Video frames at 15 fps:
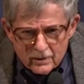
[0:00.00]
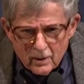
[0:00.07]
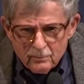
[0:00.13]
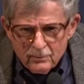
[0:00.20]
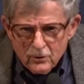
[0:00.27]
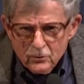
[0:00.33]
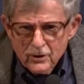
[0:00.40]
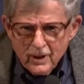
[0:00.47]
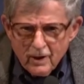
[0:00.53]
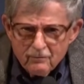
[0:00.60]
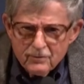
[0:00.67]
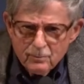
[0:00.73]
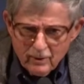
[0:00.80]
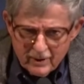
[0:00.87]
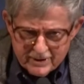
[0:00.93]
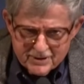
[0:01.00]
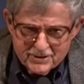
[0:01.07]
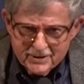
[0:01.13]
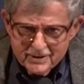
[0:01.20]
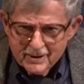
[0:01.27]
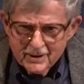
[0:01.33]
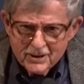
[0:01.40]
beauty of the
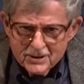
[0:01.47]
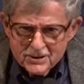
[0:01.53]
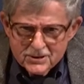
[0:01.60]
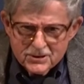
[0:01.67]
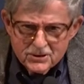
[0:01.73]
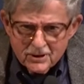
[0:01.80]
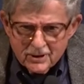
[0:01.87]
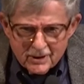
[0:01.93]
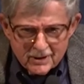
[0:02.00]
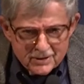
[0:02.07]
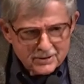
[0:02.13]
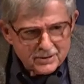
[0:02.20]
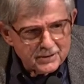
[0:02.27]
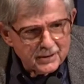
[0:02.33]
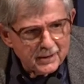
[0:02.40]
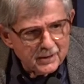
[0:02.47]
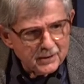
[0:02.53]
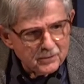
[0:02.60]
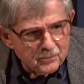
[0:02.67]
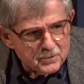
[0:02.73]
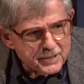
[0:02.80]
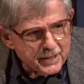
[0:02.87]
place, as
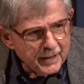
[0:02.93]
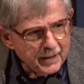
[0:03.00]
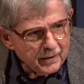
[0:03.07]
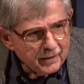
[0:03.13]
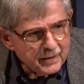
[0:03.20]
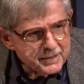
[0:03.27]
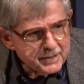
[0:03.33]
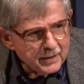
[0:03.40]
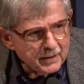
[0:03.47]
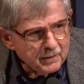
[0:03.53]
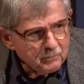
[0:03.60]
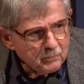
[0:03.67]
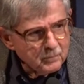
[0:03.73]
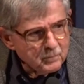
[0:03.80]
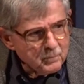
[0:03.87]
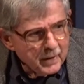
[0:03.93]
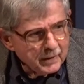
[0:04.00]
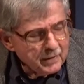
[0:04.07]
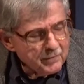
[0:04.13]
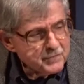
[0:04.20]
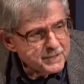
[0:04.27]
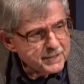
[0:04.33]
you were saying. It's a
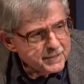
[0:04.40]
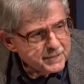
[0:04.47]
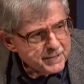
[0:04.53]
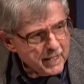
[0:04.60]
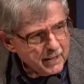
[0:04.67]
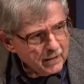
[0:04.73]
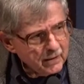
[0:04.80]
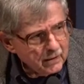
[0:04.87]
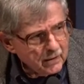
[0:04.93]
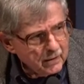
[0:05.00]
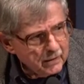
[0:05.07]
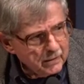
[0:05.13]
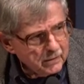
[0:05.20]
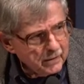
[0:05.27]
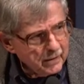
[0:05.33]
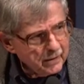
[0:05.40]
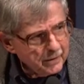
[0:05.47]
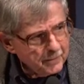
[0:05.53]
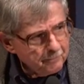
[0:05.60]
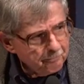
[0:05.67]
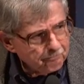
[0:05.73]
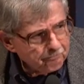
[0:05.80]
magnificent setting,
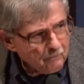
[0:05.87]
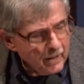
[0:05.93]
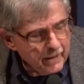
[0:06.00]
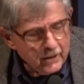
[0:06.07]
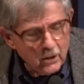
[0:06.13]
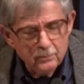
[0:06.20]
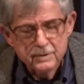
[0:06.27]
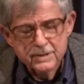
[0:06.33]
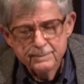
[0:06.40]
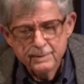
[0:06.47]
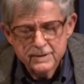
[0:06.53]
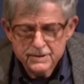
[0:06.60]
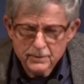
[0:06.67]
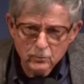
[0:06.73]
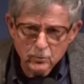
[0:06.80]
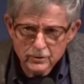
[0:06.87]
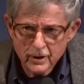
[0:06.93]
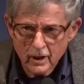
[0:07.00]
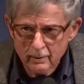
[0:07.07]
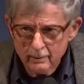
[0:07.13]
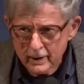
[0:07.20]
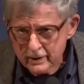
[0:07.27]
and I had hoped to spend some more
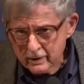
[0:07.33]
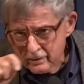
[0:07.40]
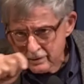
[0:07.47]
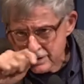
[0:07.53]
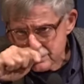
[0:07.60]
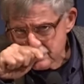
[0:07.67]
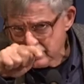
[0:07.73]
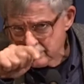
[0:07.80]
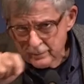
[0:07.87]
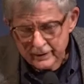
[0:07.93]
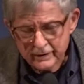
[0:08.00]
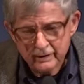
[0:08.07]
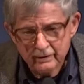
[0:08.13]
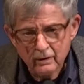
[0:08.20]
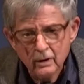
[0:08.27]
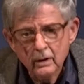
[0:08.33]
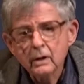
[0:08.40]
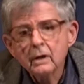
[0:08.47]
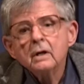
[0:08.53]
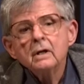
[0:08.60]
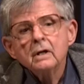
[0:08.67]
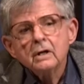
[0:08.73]
time out here this week, but
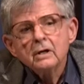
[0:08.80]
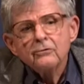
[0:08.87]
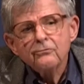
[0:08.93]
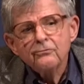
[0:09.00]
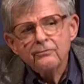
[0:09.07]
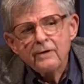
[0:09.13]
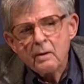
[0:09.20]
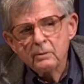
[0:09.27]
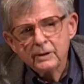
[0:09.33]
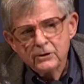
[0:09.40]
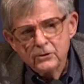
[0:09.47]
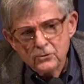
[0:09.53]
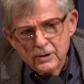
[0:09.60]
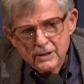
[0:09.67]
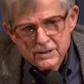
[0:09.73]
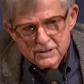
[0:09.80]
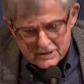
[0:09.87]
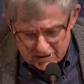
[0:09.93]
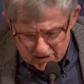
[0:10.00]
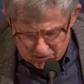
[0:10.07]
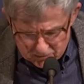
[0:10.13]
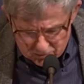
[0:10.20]
family duties
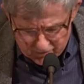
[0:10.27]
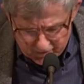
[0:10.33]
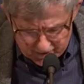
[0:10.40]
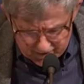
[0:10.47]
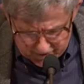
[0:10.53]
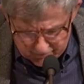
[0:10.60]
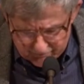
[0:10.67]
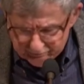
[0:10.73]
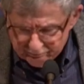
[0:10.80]
prevented it.